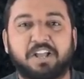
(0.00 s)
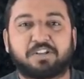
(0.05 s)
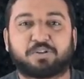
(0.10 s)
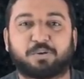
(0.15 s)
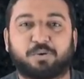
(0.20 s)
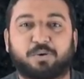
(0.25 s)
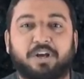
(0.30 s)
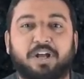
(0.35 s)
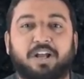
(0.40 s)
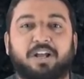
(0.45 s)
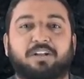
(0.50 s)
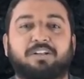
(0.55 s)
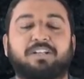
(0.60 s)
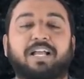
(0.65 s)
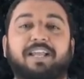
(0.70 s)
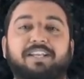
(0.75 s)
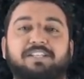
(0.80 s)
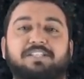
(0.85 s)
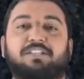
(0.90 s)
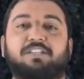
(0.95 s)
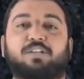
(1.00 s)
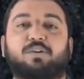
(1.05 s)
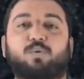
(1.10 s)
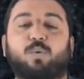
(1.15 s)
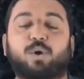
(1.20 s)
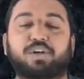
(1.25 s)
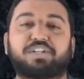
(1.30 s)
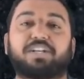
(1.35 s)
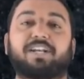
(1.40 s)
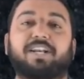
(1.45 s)
So, guys, the
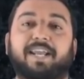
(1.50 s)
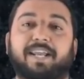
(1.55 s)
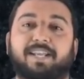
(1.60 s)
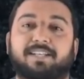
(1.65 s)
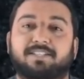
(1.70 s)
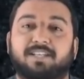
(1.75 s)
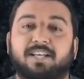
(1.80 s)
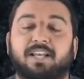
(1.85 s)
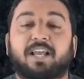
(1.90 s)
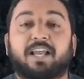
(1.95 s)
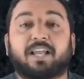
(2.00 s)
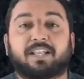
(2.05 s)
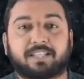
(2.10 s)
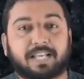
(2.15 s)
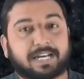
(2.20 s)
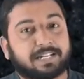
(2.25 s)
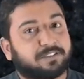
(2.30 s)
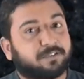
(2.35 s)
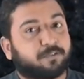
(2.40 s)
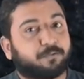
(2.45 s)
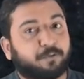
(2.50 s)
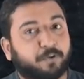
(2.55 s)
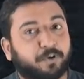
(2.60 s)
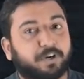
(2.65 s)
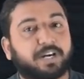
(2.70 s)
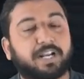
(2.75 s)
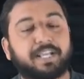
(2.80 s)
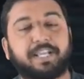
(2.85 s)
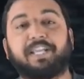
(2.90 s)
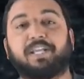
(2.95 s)
question is that the
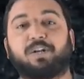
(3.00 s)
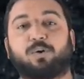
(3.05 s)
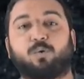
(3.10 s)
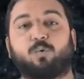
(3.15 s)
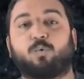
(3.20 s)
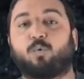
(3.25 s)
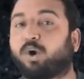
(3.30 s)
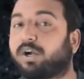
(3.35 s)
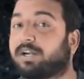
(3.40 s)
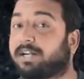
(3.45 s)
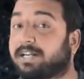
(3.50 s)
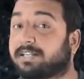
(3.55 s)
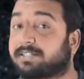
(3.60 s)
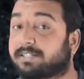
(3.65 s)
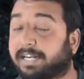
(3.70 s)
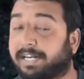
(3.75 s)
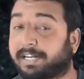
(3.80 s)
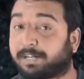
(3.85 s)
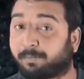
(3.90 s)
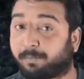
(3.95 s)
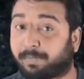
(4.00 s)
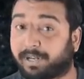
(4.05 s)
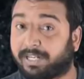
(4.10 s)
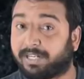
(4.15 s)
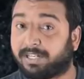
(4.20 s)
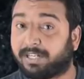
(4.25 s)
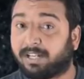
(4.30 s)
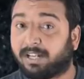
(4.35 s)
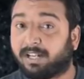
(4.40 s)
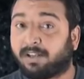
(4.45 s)
word hero, what does it
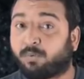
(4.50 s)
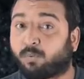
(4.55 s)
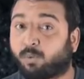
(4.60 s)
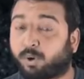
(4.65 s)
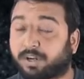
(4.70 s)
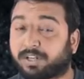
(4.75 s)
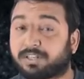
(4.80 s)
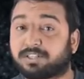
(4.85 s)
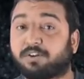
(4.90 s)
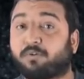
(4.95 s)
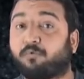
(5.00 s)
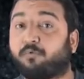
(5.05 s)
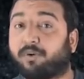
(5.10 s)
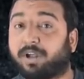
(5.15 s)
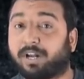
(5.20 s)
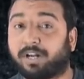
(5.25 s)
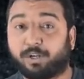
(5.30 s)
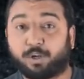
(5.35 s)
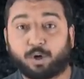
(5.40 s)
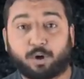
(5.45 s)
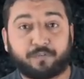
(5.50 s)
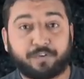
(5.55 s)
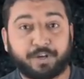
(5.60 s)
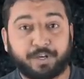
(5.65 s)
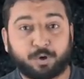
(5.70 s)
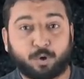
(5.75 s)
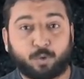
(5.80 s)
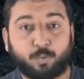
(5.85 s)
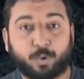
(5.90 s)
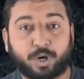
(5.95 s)
mean? What is the value of
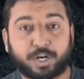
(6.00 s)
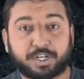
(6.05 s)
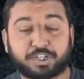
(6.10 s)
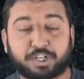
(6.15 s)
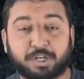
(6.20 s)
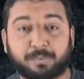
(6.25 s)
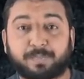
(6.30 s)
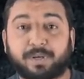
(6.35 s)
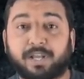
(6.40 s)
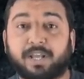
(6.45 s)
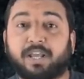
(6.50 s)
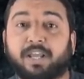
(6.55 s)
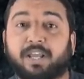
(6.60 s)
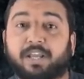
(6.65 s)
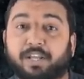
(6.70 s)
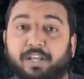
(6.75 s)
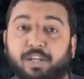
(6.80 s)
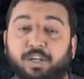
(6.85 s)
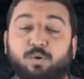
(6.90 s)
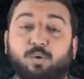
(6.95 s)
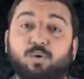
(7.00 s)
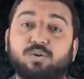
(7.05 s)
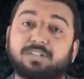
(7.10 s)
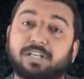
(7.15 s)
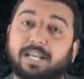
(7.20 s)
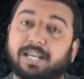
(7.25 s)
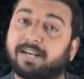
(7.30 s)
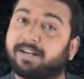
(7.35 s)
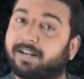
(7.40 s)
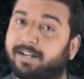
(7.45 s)
hero worship? Heroes
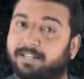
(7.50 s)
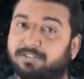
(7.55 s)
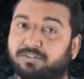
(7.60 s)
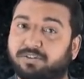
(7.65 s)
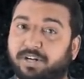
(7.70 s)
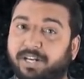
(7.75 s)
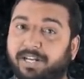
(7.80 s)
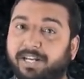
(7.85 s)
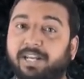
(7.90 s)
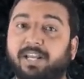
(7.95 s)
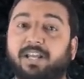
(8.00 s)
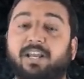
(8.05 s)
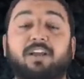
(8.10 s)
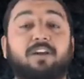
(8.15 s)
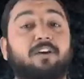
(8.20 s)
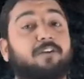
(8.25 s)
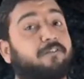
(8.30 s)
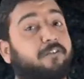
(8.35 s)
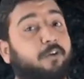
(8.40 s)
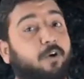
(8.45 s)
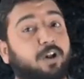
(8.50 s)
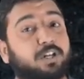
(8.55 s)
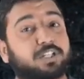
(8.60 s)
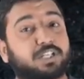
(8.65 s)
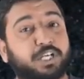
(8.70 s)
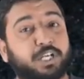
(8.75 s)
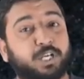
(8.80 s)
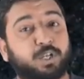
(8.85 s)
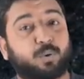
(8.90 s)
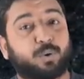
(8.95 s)
in history, false
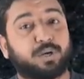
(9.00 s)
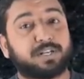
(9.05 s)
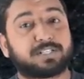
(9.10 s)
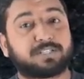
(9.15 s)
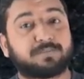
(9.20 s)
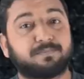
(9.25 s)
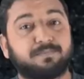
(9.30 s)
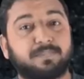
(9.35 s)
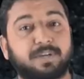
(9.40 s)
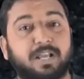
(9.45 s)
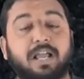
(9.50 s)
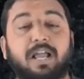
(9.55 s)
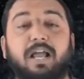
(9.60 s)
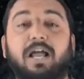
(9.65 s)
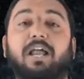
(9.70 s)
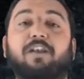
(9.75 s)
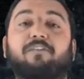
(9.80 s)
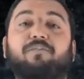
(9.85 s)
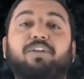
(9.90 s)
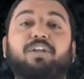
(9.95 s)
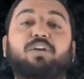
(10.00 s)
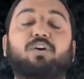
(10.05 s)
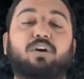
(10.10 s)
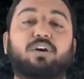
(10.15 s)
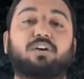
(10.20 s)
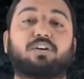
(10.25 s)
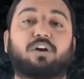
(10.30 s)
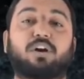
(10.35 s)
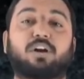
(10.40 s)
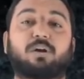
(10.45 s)
heroism, and we're
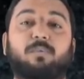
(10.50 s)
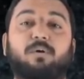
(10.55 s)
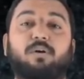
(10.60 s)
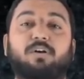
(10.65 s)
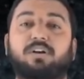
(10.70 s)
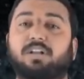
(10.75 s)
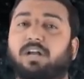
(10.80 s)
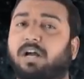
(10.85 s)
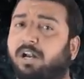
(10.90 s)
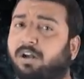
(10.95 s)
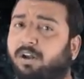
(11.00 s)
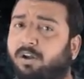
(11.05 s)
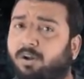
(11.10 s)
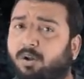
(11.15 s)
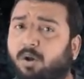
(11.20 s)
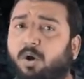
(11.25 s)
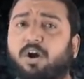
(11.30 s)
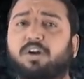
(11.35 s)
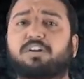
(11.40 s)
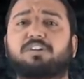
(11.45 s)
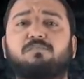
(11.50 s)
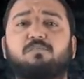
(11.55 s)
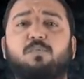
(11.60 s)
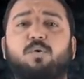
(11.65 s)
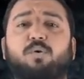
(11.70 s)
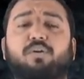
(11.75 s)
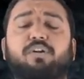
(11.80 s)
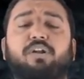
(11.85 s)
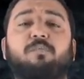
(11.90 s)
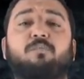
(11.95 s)
gonna talk about a lot
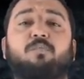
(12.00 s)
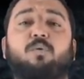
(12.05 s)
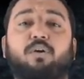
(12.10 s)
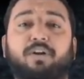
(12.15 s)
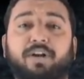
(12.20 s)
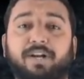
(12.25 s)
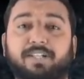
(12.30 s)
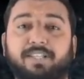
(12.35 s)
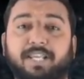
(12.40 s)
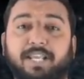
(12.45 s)
more important